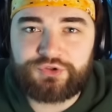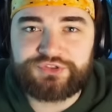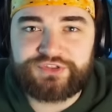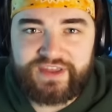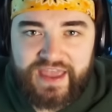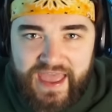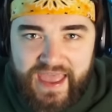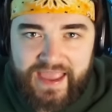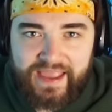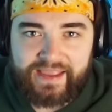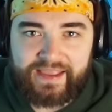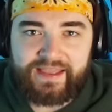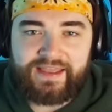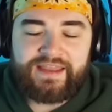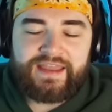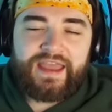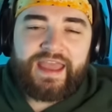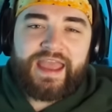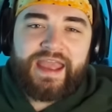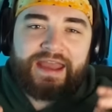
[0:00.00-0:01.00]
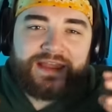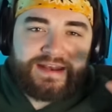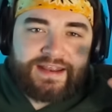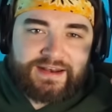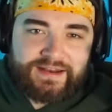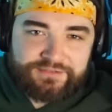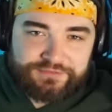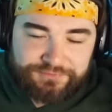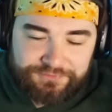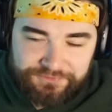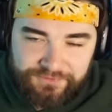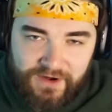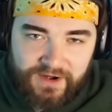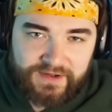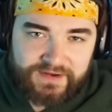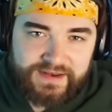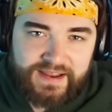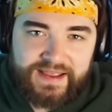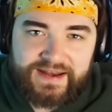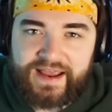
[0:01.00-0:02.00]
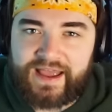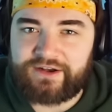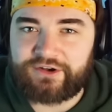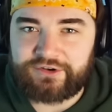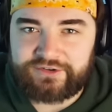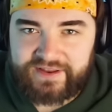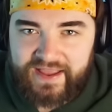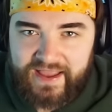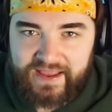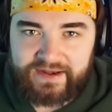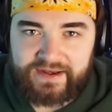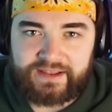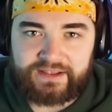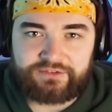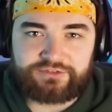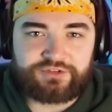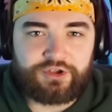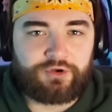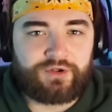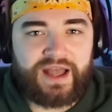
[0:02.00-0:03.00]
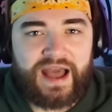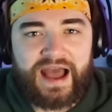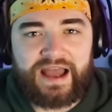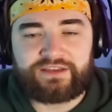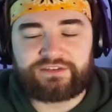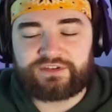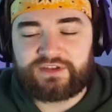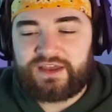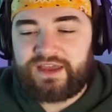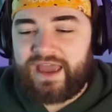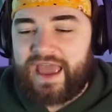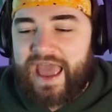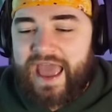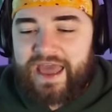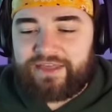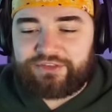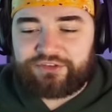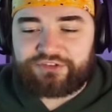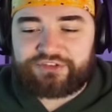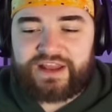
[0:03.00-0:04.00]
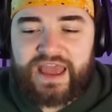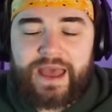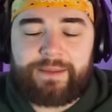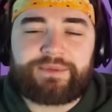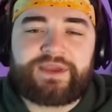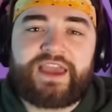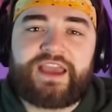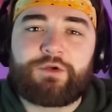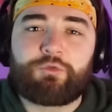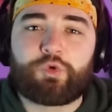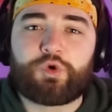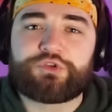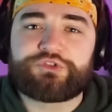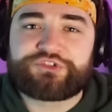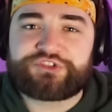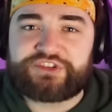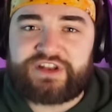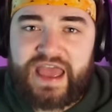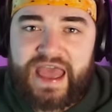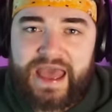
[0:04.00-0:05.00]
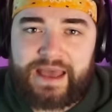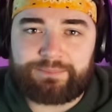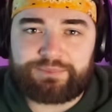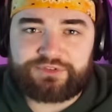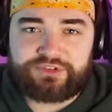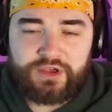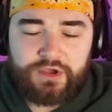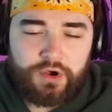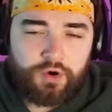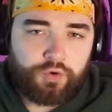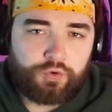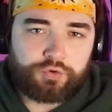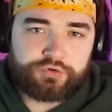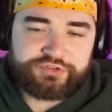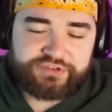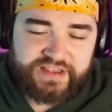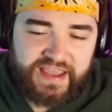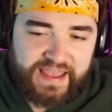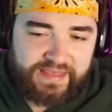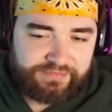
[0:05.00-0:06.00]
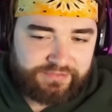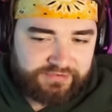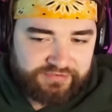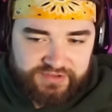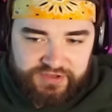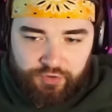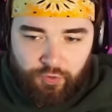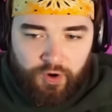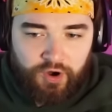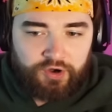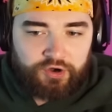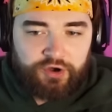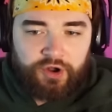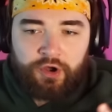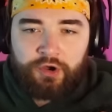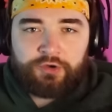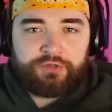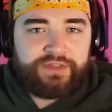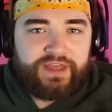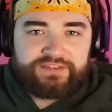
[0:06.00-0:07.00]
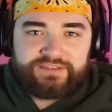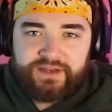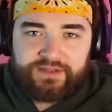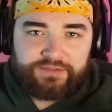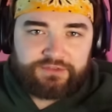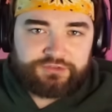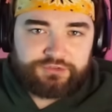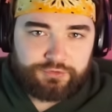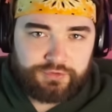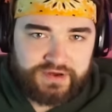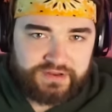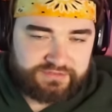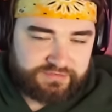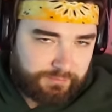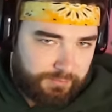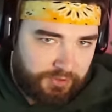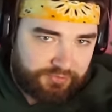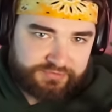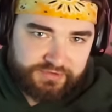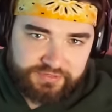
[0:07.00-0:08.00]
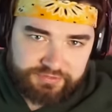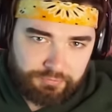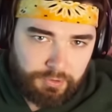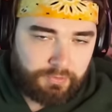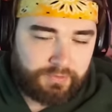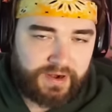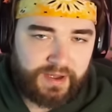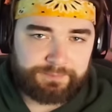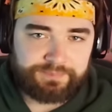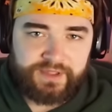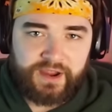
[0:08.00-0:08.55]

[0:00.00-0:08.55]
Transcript: day, and it is fun and entertaining. So guys, add Snap, KingWoolz Snaps, or scan this QR code that's on the screen. Samoza, throw it up